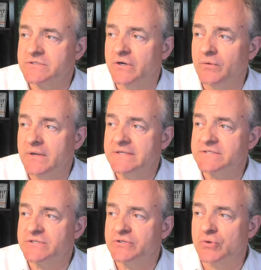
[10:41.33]
So
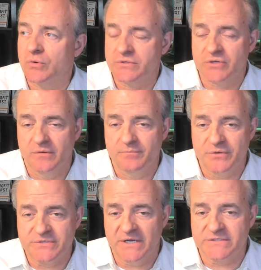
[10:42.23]
is the short-term
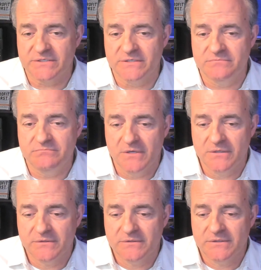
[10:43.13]
projection
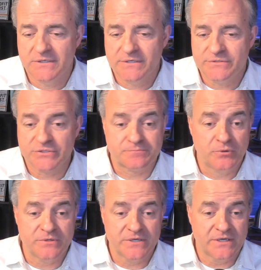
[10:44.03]
just
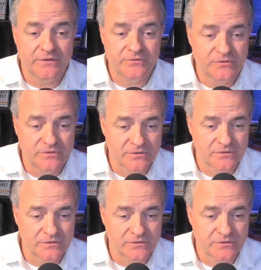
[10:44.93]
putting together